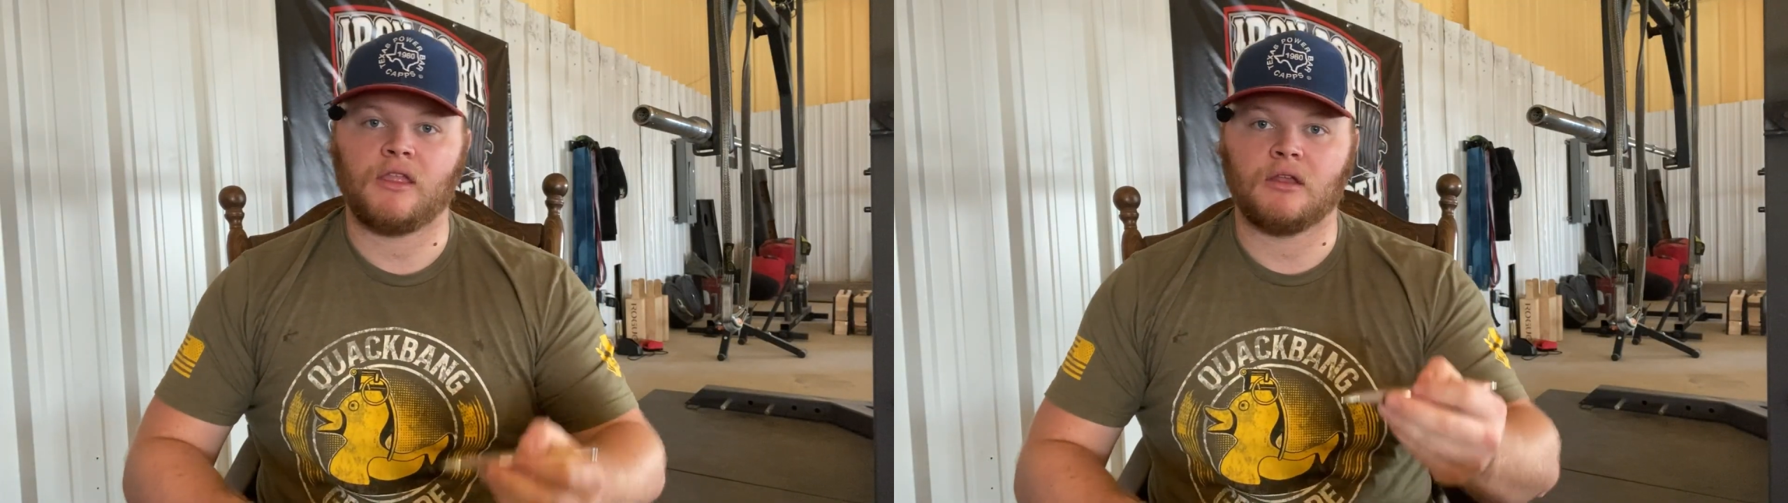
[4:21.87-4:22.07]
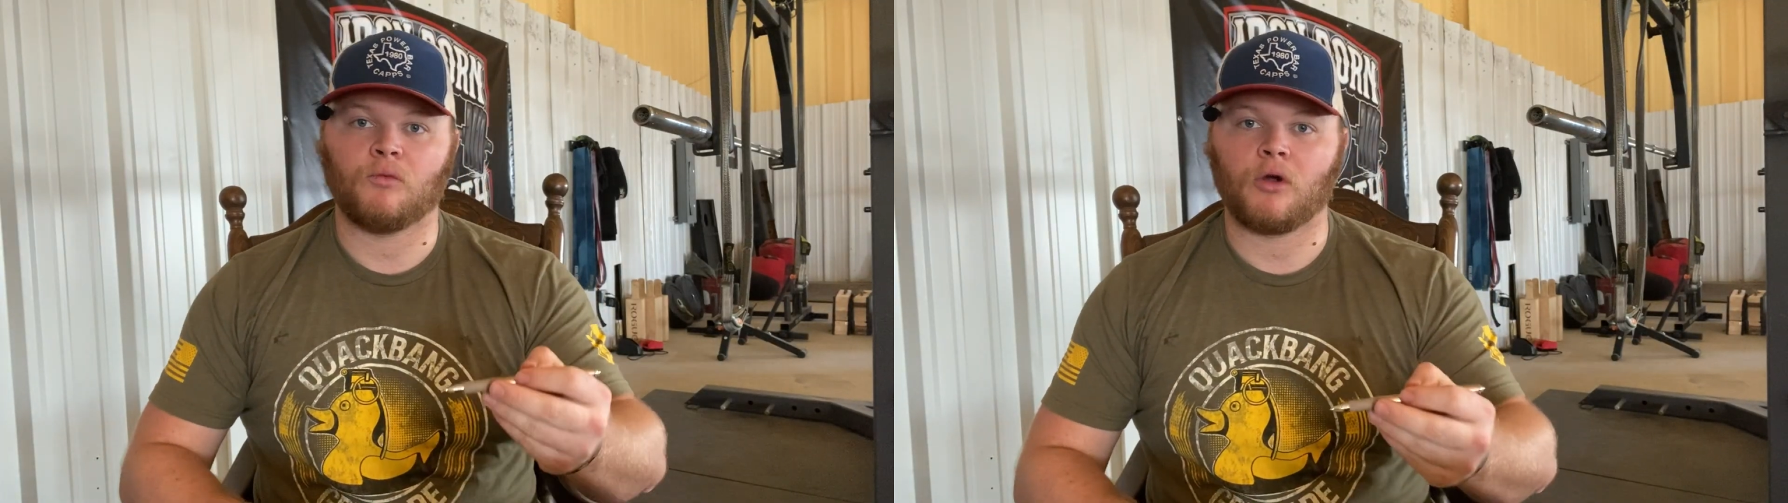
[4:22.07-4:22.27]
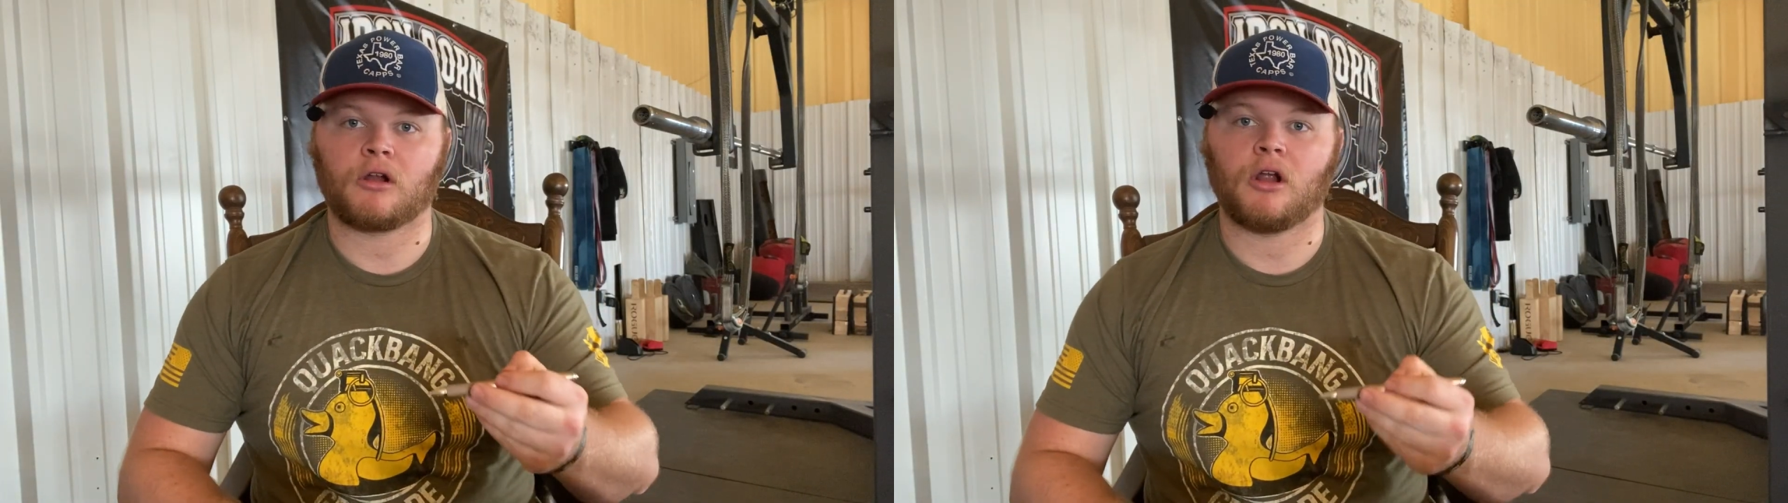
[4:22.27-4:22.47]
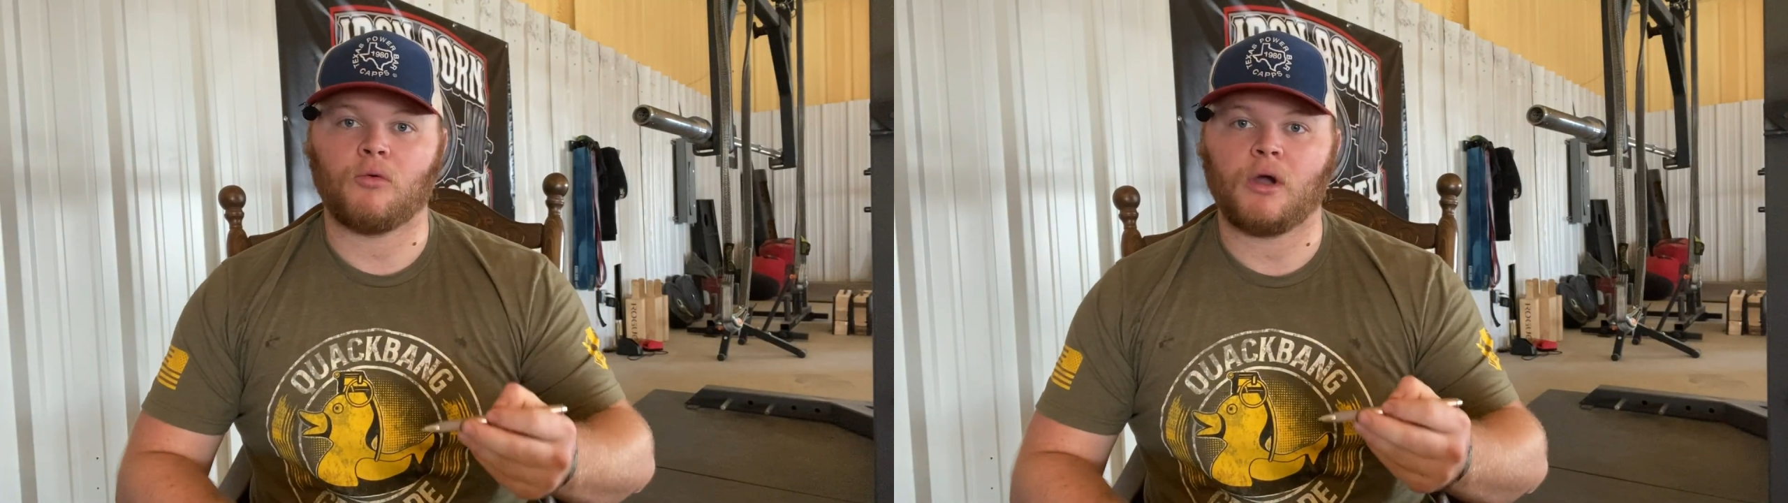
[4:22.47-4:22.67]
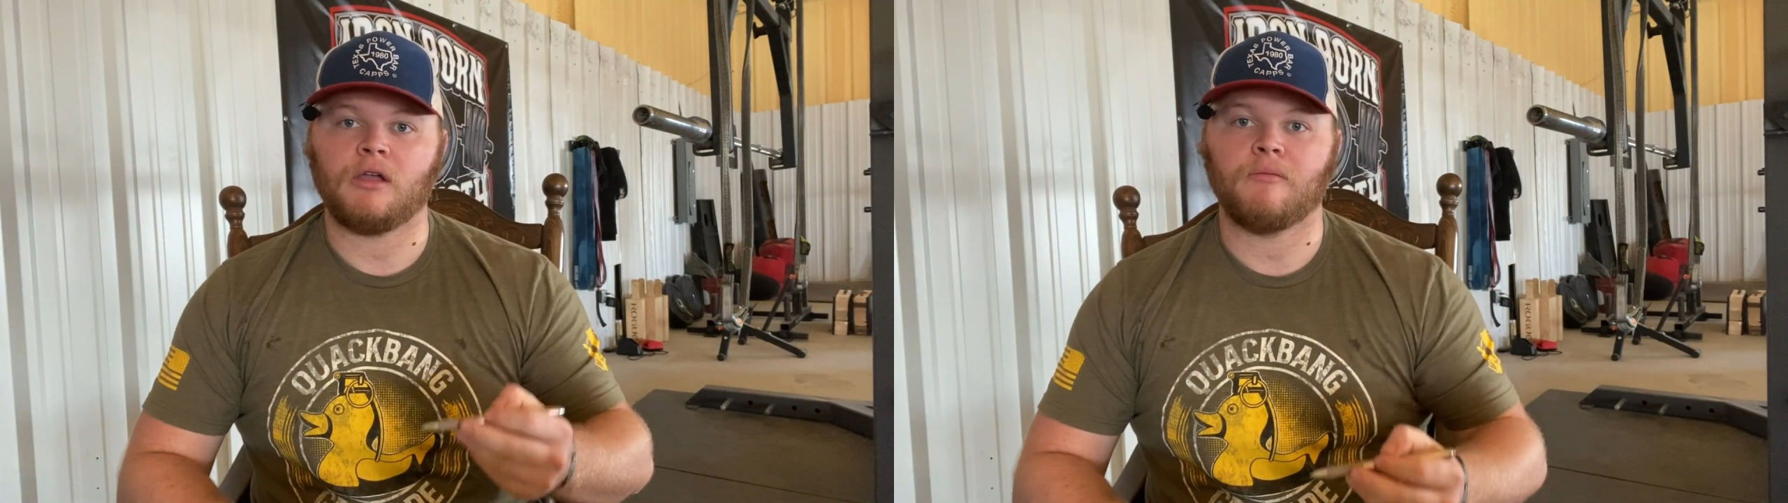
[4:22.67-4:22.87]
and then work our
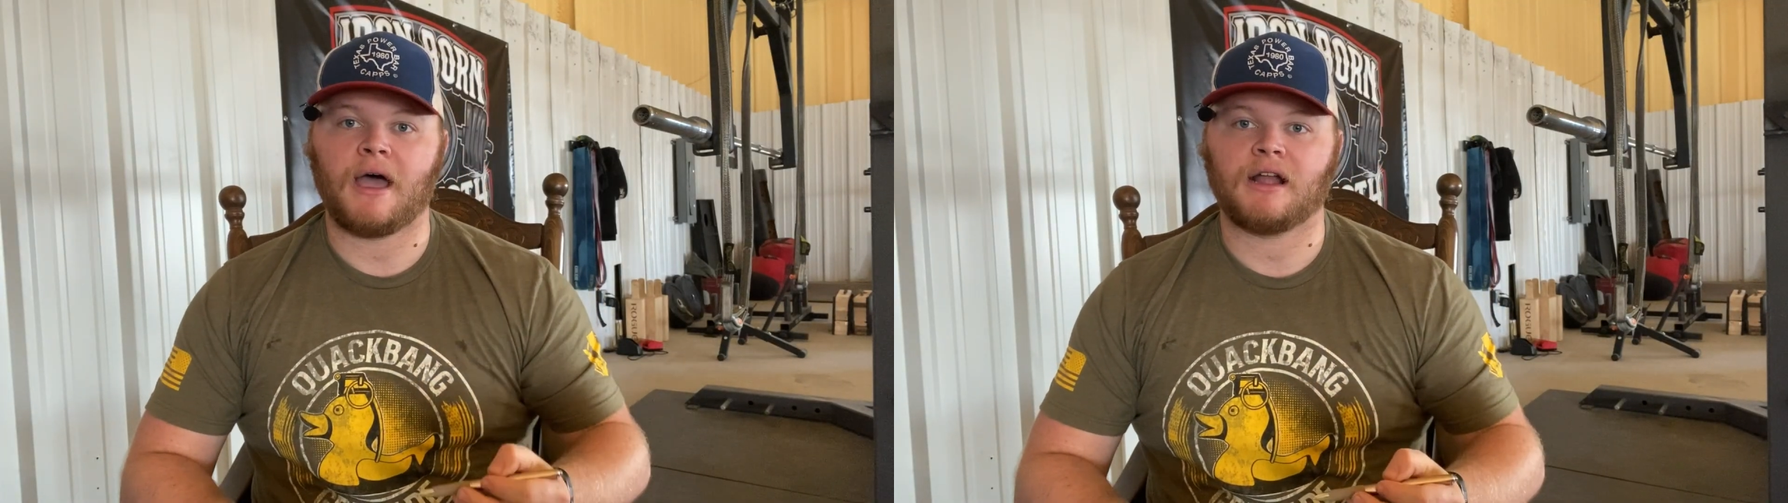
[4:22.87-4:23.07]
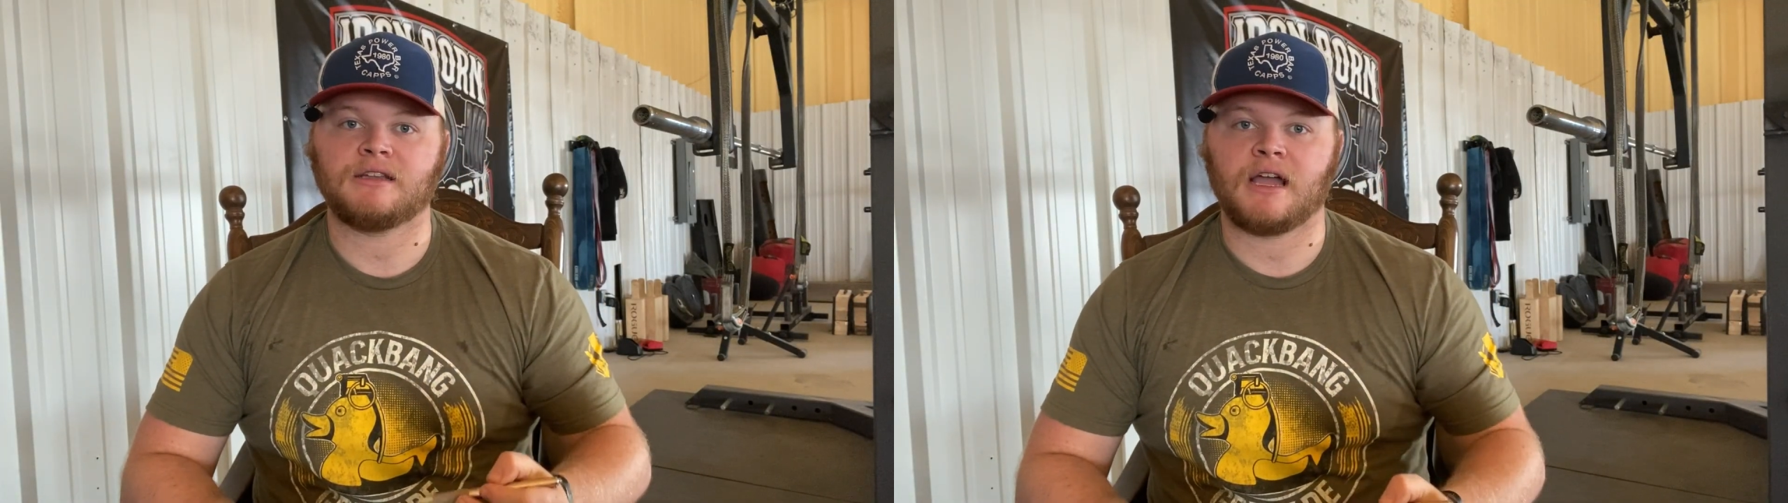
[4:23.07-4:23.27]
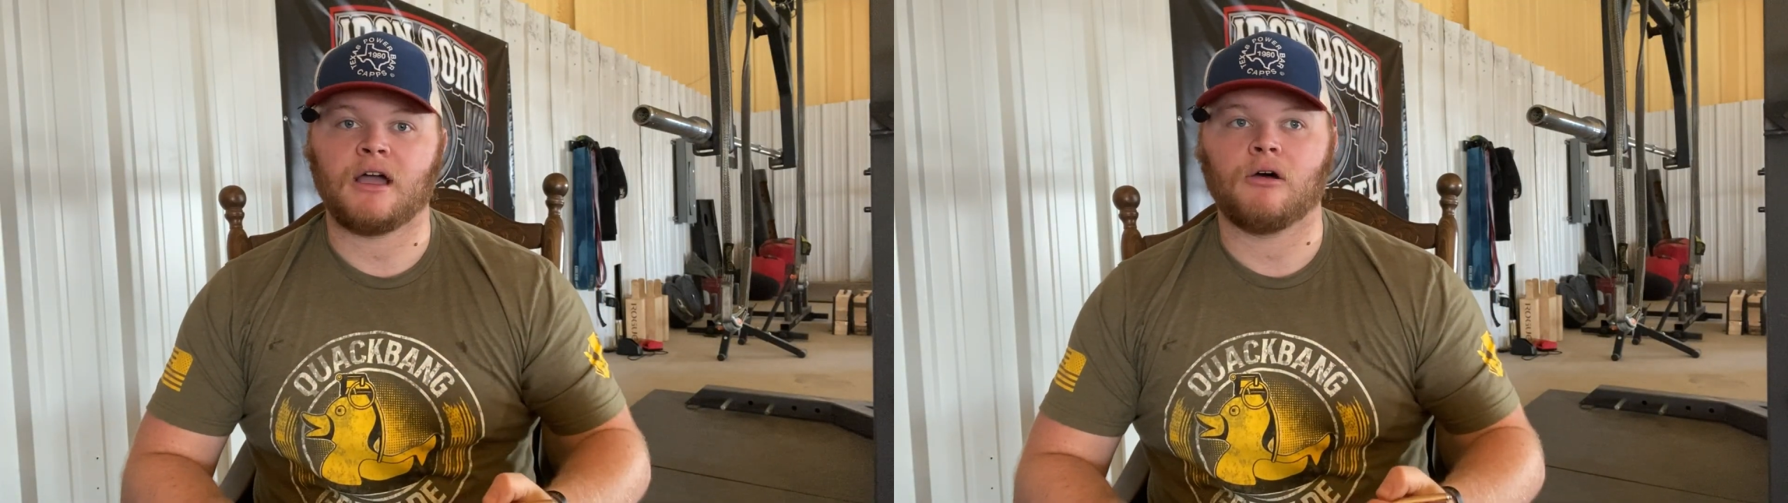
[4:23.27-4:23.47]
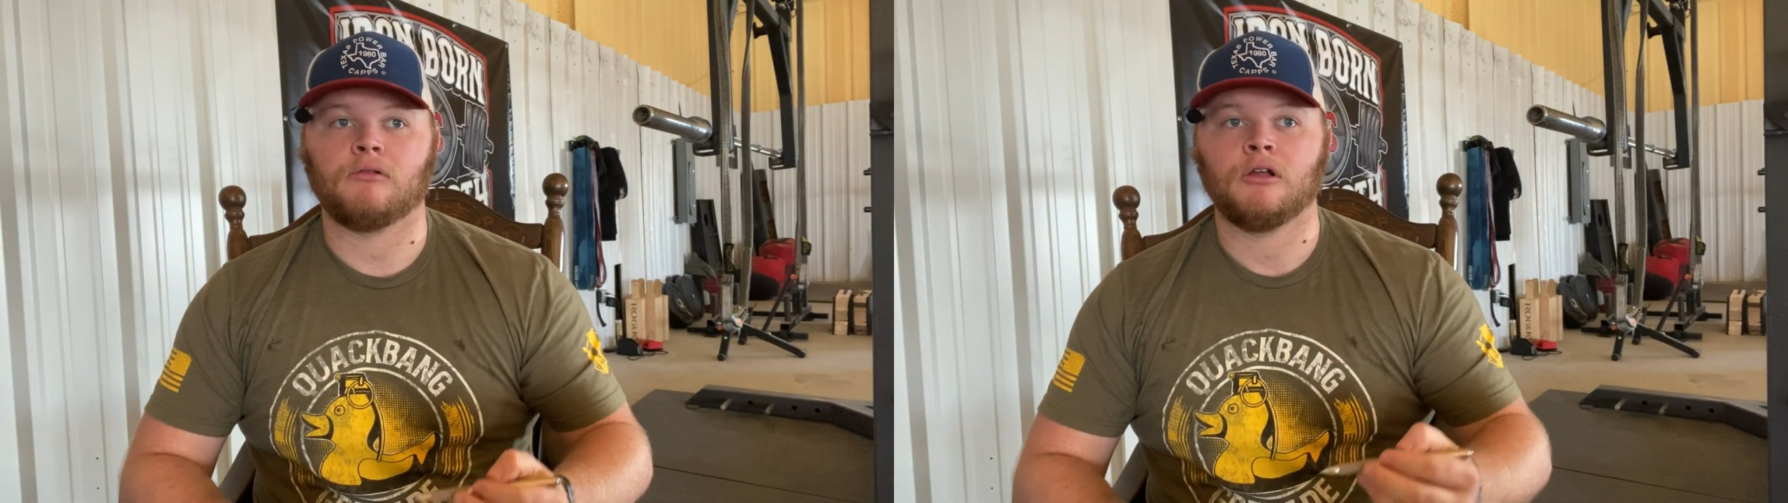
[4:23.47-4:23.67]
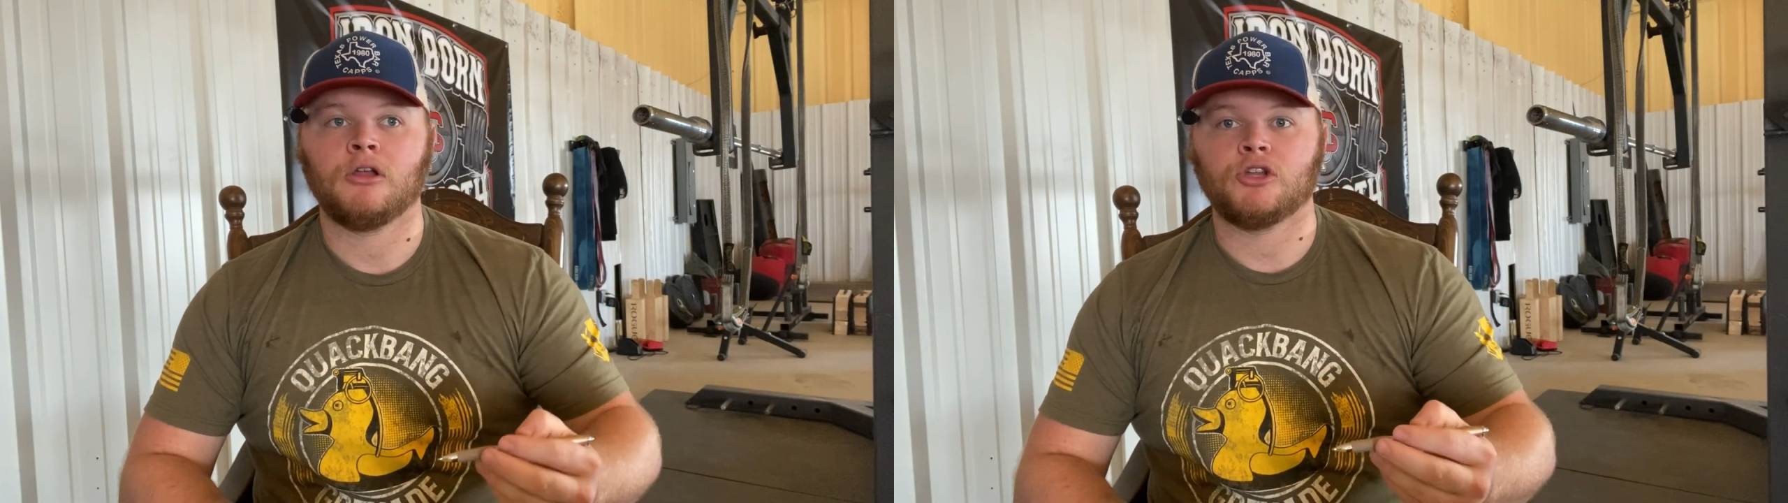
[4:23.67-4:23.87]
way back down,